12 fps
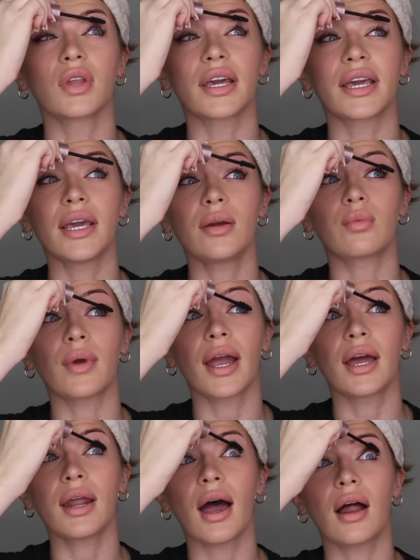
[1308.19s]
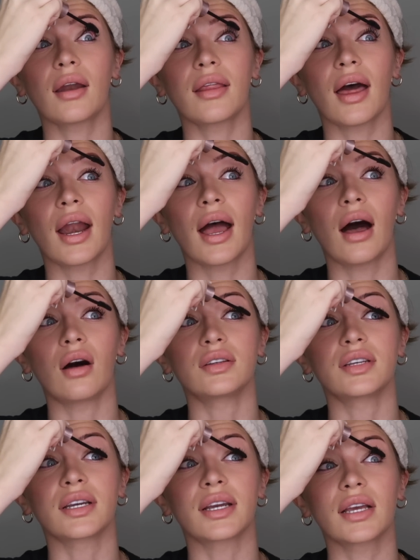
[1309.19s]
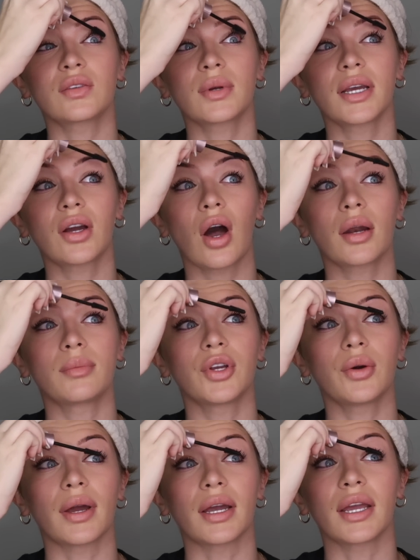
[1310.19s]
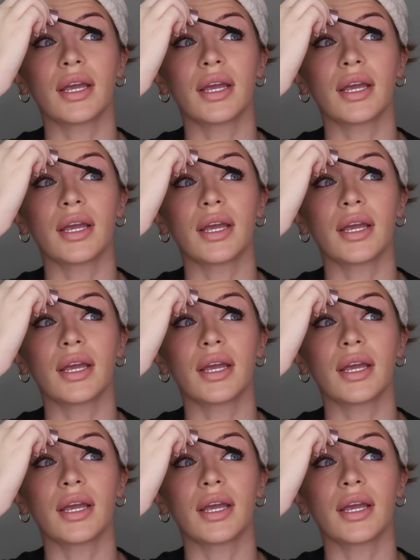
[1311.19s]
Like, he ran out of that house, and guess what he caught him doing?